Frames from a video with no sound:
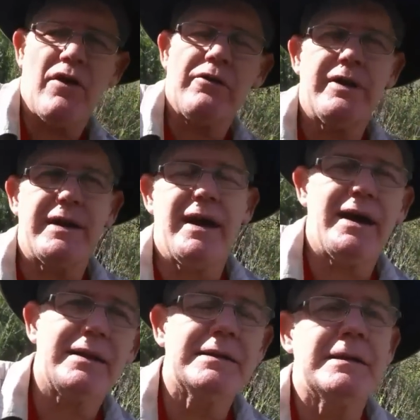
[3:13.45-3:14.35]
I've already
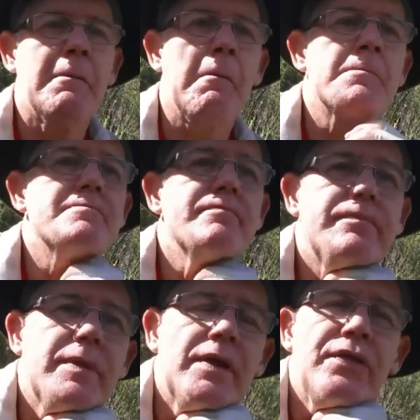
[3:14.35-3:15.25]
got
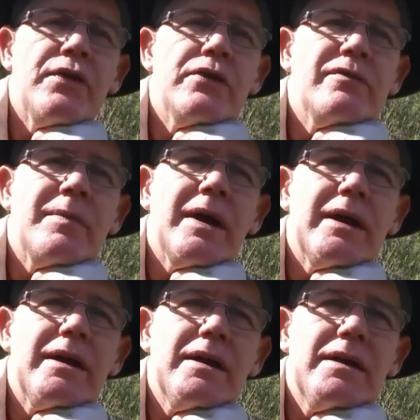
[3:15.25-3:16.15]
1/3 of
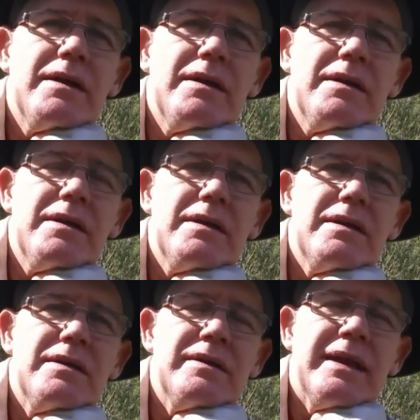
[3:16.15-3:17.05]
my
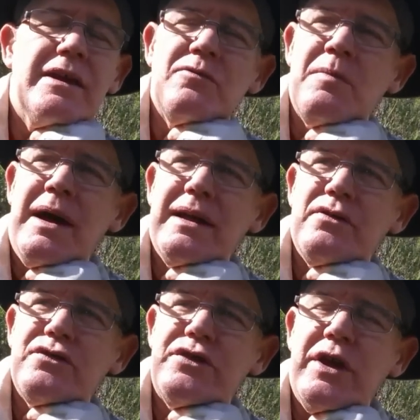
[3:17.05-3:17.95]
day's
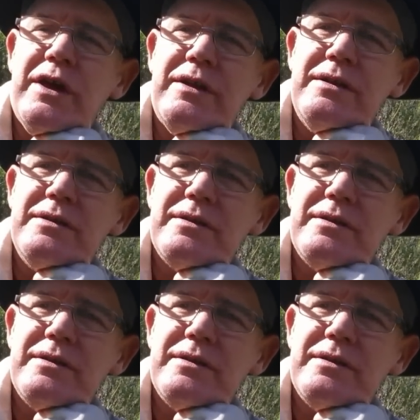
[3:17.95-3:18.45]
miles done.